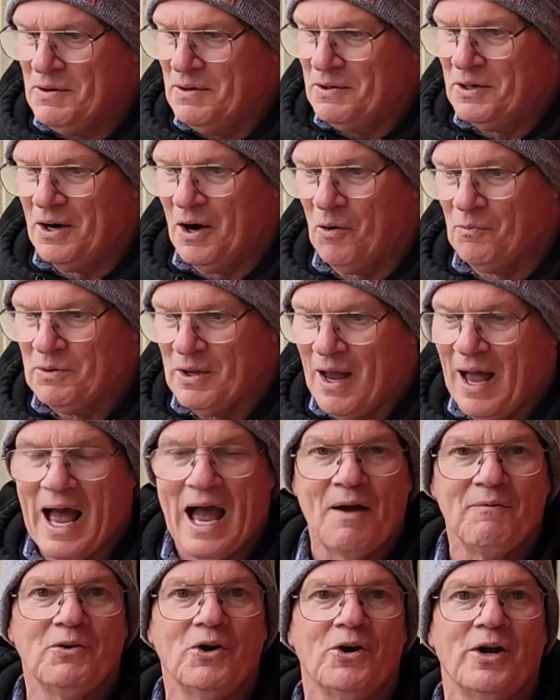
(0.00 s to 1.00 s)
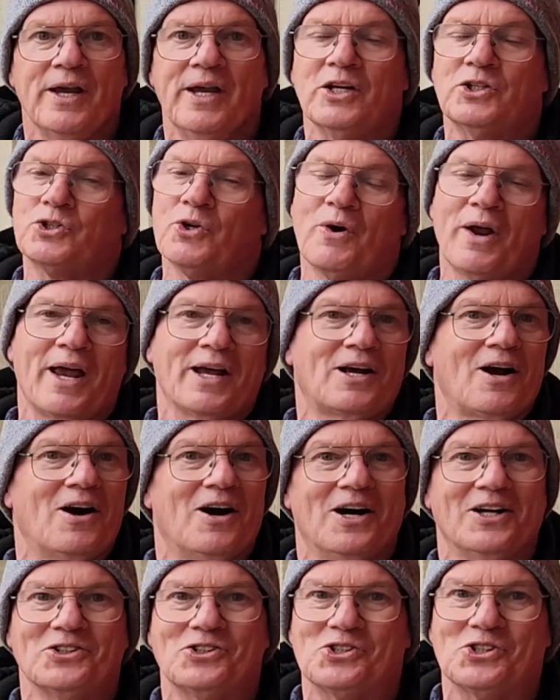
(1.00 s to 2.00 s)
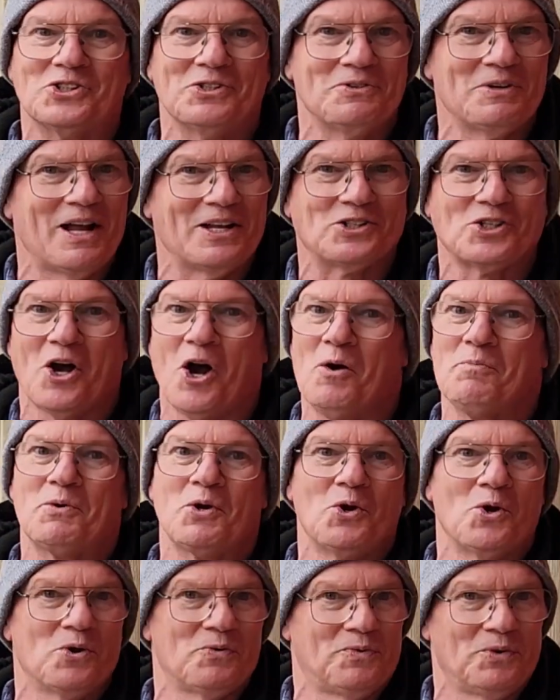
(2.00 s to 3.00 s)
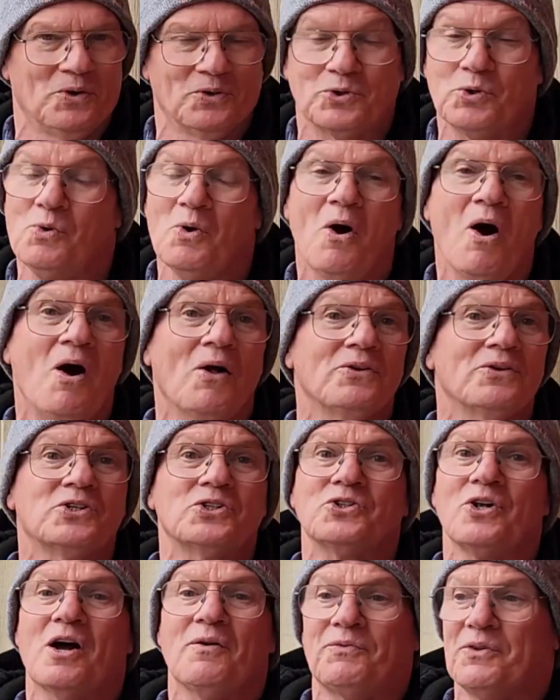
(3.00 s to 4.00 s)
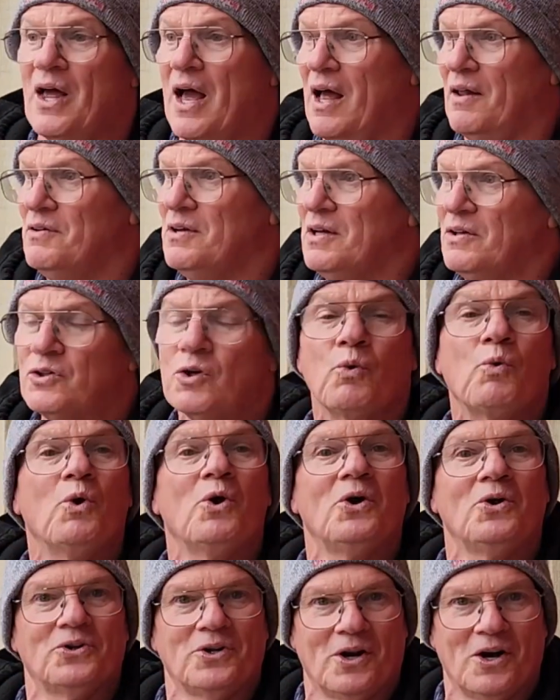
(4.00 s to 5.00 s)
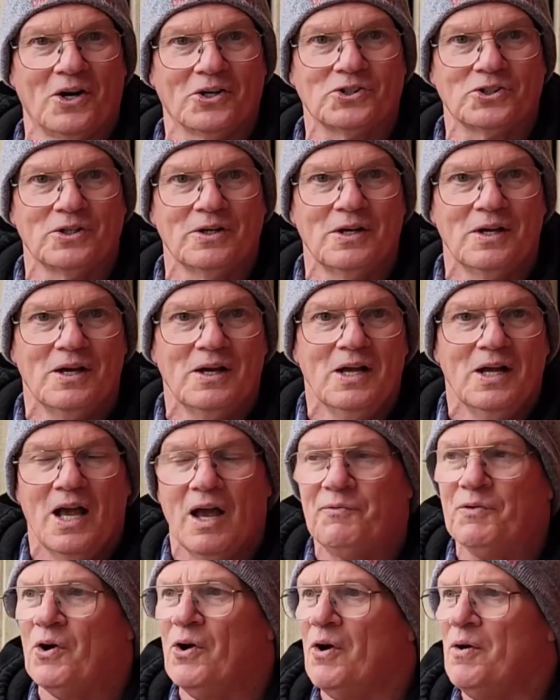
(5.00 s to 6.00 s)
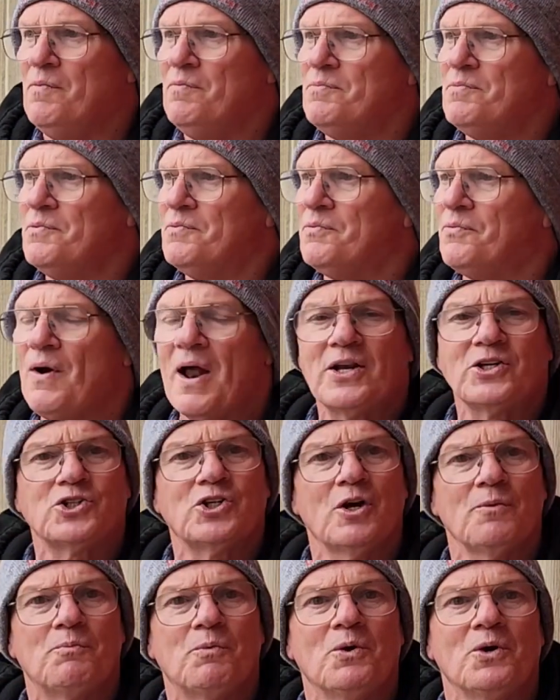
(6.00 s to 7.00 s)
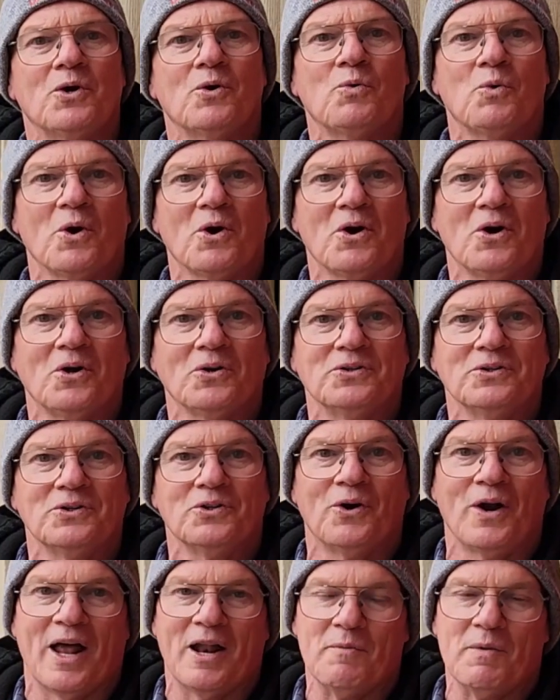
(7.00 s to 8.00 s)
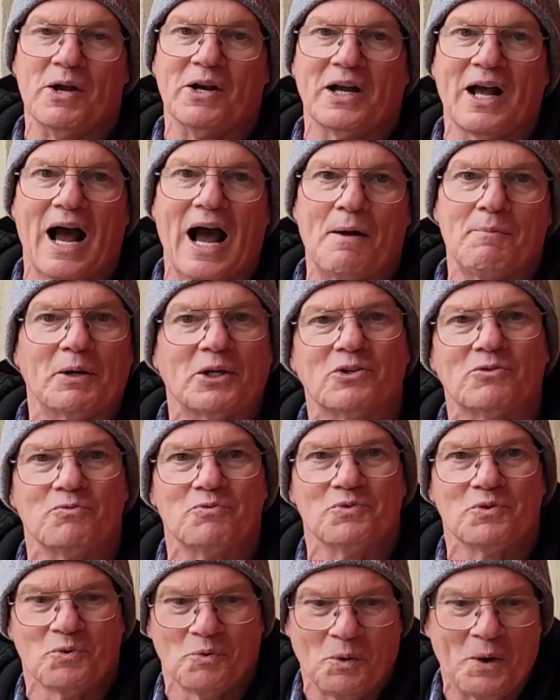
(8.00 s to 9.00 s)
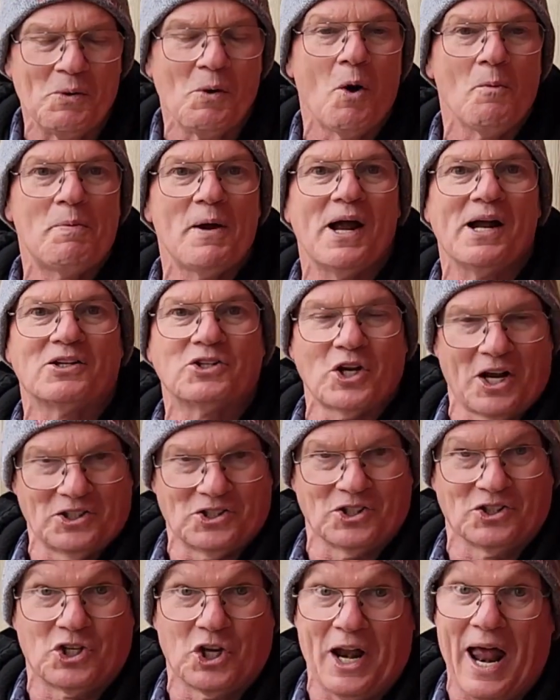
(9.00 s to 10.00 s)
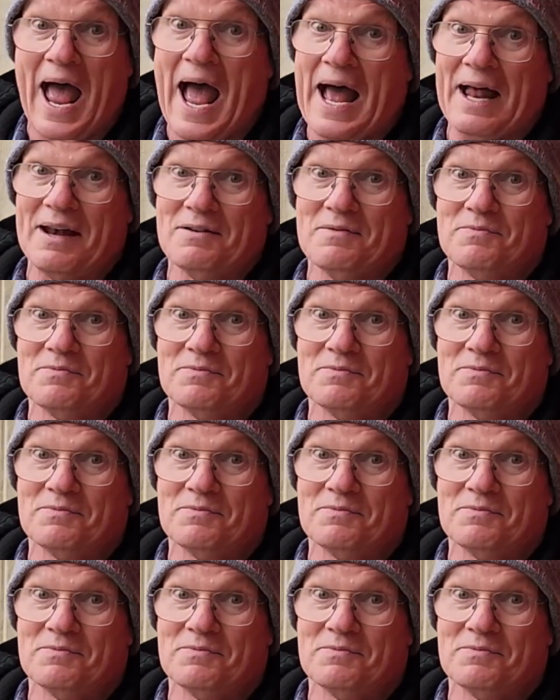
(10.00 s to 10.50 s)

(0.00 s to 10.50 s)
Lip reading: You know, have your Easter egg hunts. That's all beautiful. Do all the stuff that the world does. If you're friendship with the world, you're enemy of God, but we won't pay attention to that